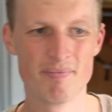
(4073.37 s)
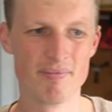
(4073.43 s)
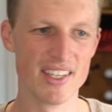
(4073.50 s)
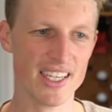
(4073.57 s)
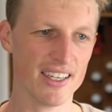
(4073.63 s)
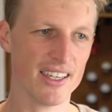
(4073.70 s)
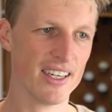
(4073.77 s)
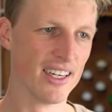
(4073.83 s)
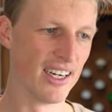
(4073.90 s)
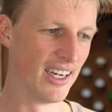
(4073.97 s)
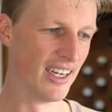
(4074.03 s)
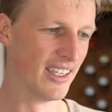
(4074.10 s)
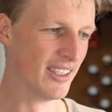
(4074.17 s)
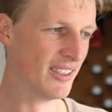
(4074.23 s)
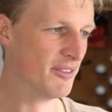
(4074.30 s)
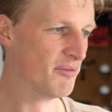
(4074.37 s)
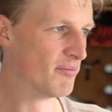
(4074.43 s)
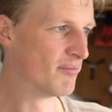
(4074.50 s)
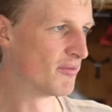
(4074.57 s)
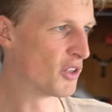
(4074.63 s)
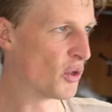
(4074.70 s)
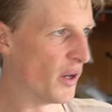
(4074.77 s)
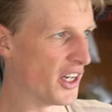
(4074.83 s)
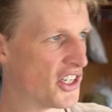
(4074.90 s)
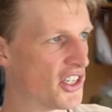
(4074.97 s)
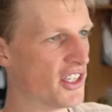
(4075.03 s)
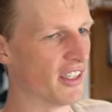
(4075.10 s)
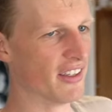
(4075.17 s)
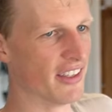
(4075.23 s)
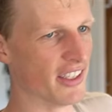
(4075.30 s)
yeah, I
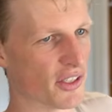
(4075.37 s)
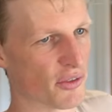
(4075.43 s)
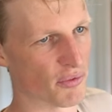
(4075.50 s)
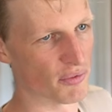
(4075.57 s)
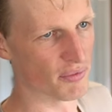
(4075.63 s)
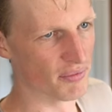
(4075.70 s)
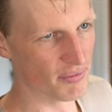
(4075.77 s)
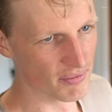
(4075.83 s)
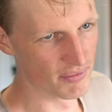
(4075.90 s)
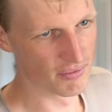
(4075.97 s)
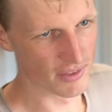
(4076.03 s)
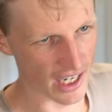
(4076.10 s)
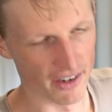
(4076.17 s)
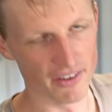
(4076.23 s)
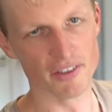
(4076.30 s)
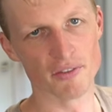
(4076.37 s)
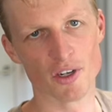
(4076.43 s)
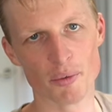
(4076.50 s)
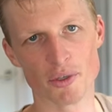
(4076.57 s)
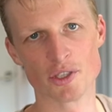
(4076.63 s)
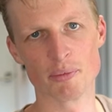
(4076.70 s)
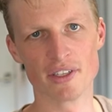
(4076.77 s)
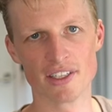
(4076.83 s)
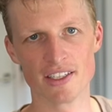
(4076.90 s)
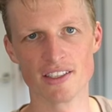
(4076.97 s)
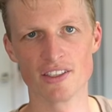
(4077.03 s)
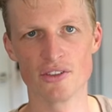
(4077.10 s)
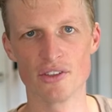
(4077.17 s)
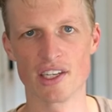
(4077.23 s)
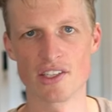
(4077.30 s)
question this current robot's ability
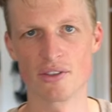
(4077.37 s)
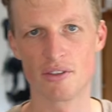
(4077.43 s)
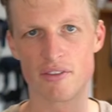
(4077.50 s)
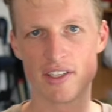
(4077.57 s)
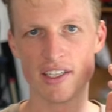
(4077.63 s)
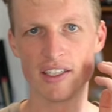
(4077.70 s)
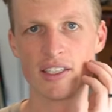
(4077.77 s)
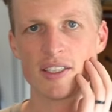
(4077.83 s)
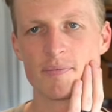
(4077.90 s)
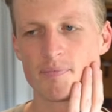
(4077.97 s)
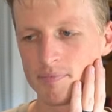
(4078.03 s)
to do that sort of thing.